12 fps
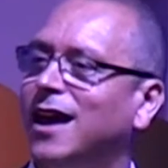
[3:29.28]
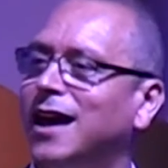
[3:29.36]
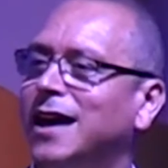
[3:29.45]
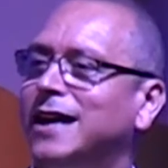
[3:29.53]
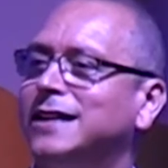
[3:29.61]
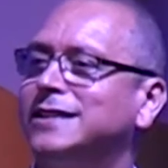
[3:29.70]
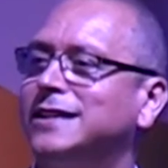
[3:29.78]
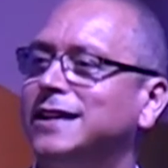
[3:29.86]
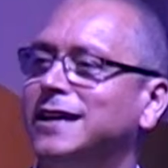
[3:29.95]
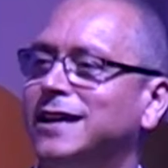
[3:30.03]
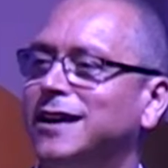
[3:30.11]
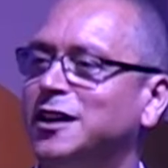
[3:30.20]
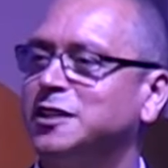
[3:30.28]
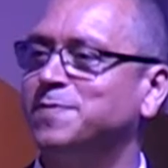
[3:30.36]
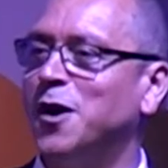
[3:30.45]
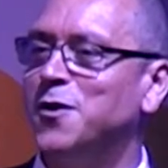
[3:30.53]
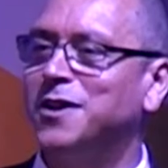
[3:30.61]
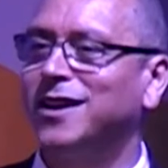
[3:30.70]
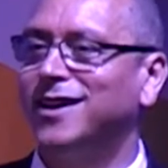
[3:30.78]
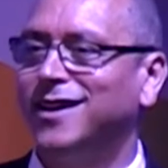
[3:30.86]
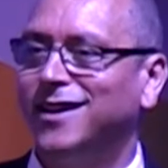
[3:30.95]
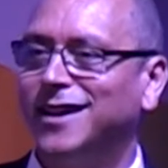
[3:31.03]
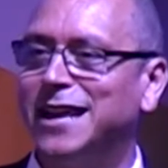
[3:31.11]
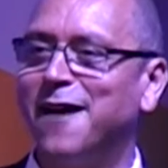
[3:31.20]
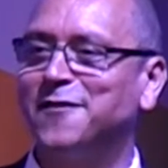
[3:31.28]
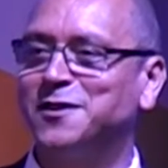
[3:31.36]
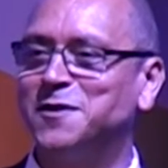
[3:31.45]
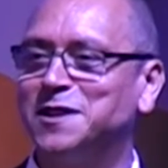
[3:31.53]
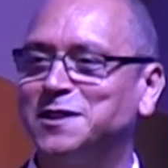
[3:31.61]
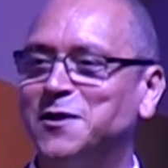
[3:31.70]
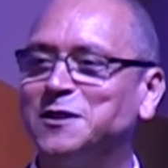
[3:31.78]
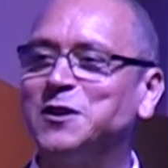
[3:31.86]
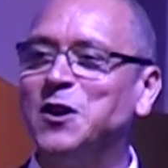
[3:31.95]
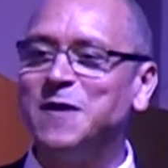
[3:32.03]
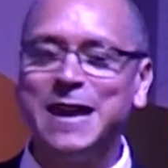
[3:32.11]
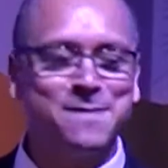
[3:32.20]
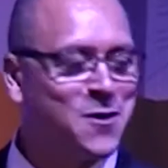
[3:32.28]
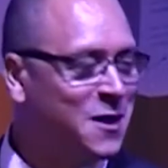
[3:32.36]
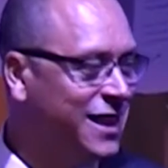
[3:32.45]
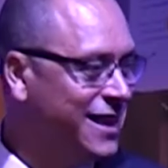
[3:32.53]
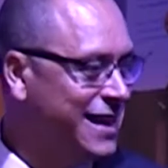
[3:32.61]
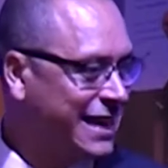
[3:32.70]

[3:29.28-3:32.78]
And I spoke, and afterwards there were two people